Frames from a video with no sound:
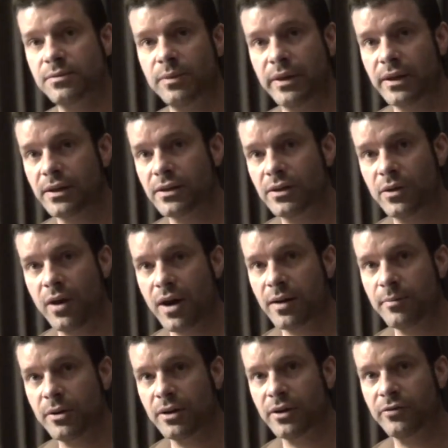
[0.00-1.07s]
We can Good. do
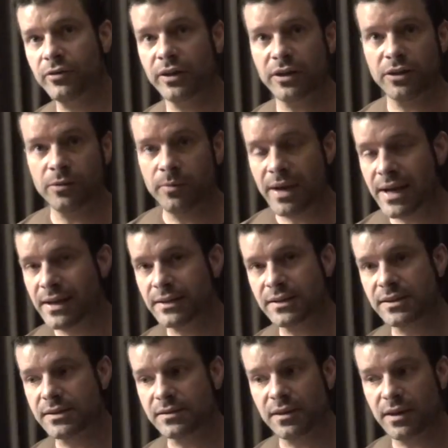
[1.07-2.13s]
automotive. We can do
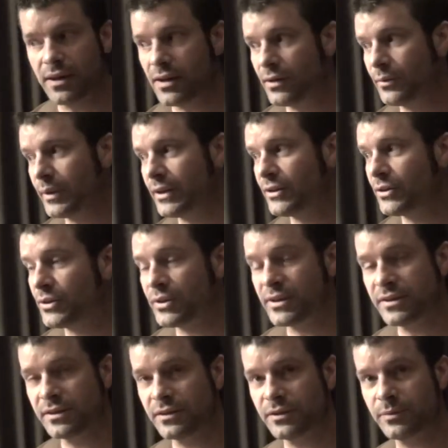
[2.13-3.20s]
mats. Uh, we can do
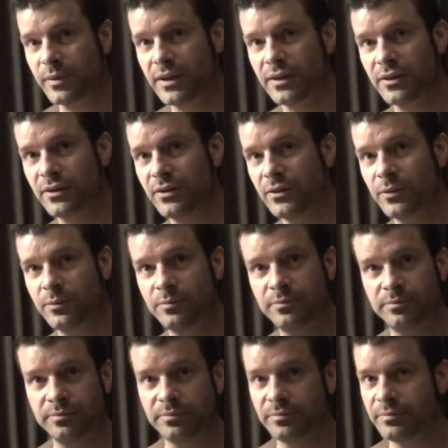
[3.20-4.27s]
crystals. We can do
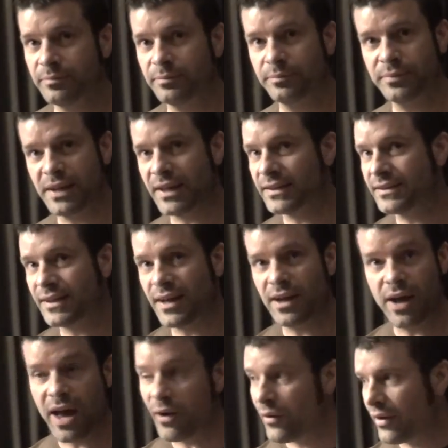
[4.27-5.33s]

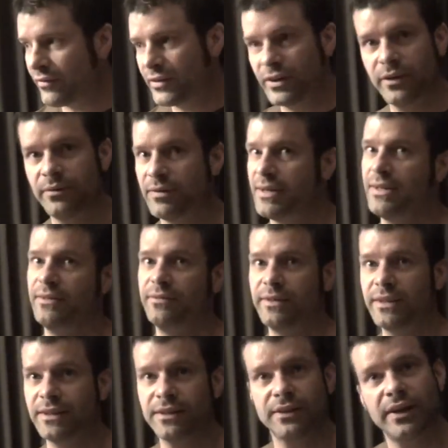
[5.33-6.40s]
textile, however you want. We
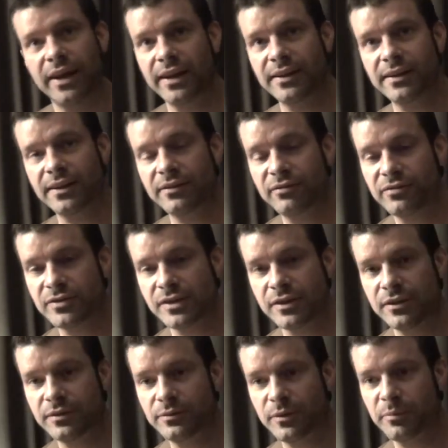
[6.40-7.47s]
can do anything,
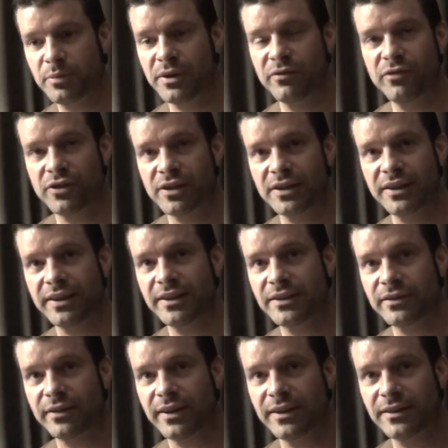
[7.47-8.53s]
so we're pretty right. vertically
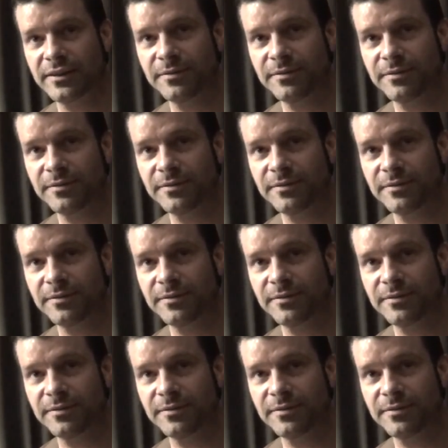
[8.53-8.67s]
integrated.